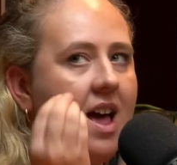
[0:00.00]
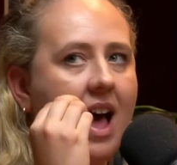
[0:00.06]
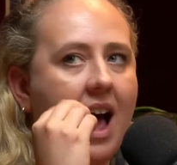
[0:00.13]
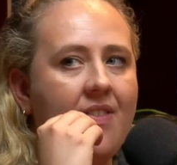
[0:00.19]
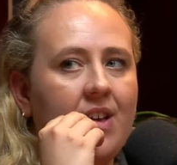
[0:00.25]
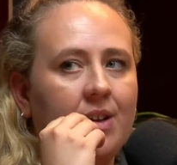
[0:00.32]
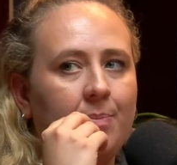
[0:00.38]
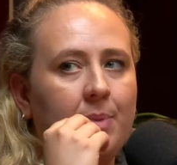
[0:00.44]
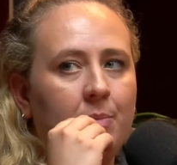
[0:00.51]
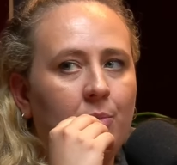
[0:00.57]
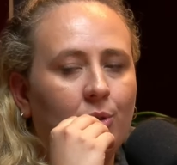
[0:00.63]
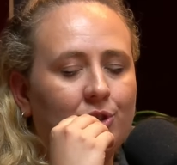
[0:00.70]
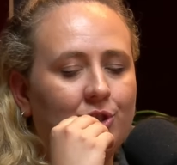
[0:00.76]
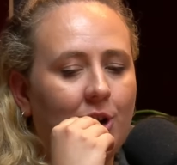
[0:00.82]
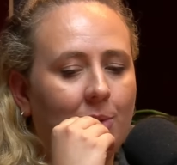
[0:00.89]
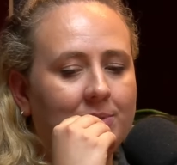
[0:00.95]
and there'd be more
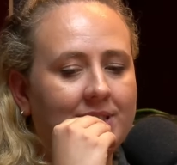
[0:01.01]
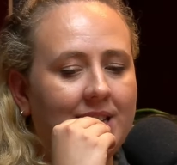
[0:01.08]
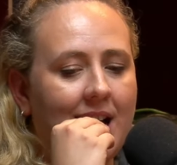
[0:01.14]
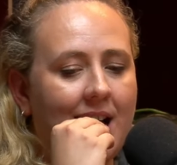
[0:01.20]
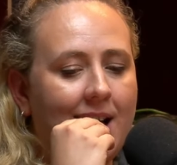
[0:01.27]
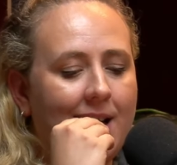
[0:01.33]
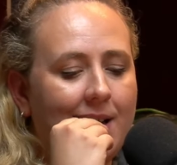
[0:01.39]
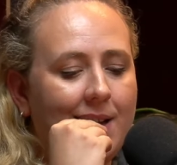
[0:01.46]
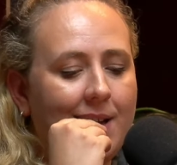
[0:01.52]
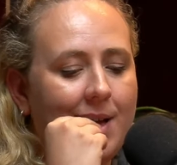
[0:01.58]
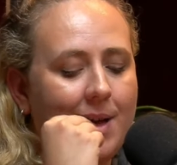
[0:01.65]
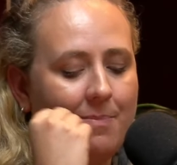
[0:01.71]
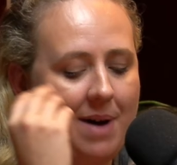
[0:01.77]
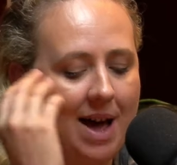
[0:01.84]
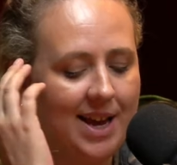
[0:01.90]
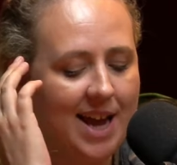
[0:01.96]
shops there
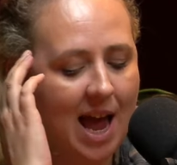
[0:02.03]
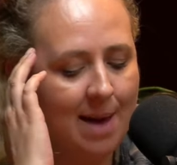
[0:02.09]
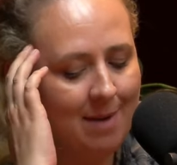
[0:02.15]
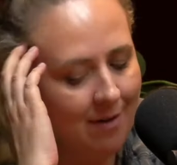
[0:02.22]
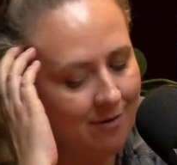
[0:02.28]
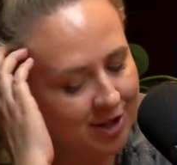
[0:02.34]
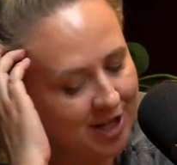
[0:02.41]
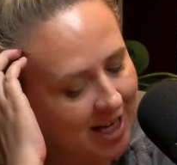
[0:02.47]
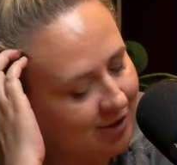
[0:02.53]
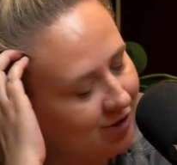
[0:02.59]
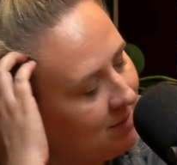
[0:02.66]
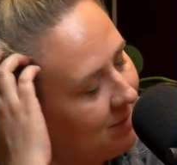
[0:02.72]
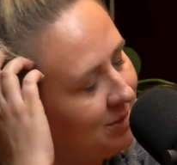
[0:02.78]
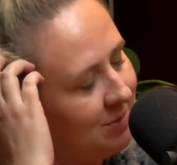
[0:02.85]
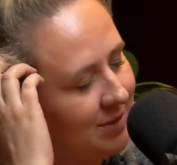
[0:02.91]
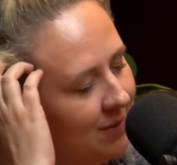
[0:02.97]
but i came out of the change room
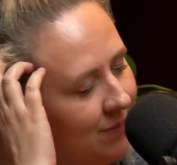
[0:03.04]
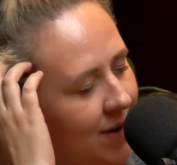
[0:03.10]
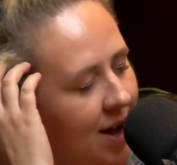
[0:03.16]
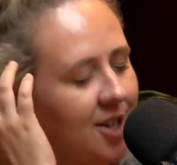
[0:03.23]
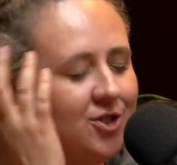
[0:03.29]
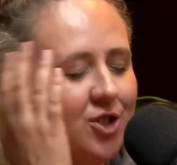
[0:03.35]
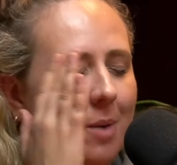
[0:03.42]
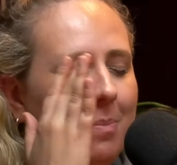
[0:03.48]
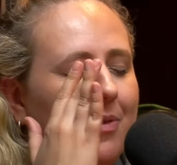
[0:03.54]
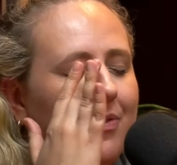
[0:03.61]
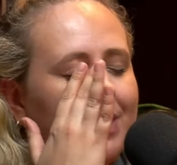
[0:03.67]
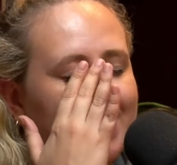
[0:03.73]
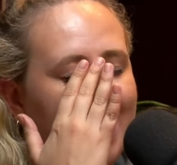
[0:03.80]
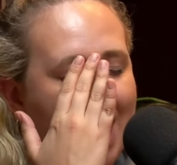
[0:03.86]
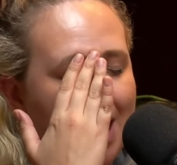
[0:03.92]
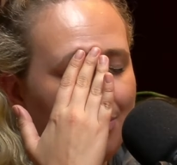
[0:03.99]
this was the first shop of the
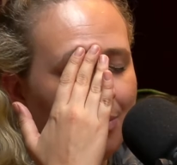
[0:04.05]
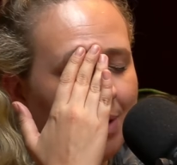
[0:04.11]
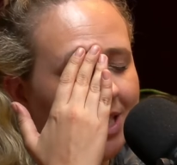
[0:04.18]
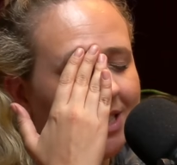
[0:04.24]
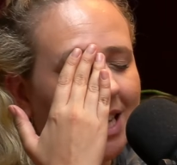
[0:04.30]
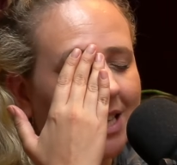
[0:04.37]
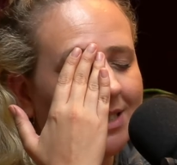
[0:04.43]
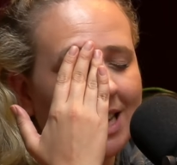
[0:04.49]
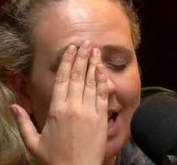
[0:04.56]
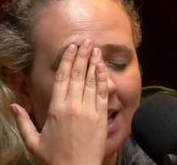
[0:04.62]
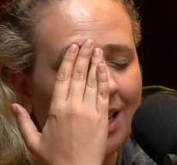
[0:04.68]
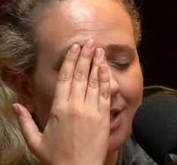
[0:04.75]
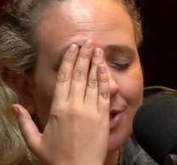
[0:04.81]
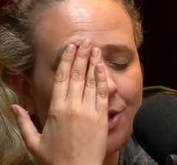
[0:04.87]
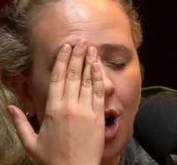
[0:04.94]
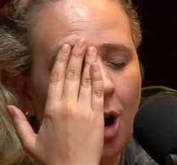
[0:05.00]
day and we just had to get like
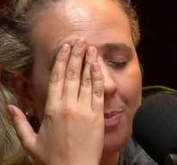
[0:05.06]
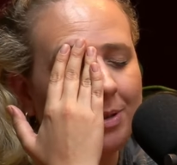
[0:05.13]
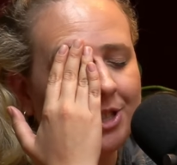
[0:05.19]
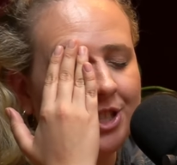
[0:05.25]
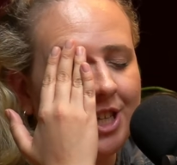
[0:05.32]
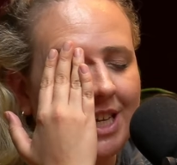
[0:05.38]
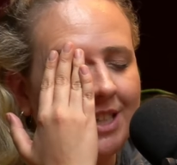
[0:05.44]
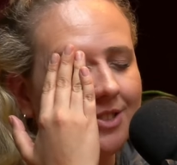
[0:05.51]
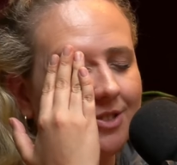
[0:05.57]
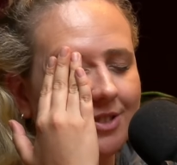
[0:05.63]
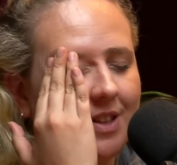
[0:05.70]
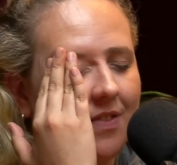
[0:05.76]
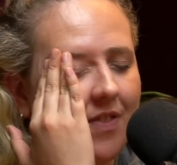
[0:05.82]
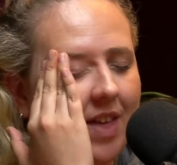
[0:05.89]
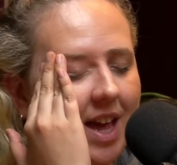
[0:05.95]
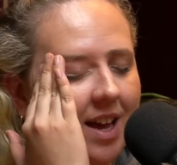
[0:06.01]
a top and jeans or
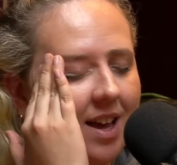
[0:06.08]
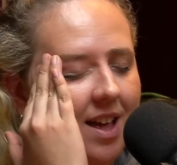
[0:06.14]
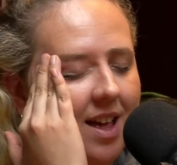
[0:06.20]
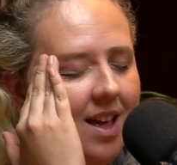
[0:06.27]
something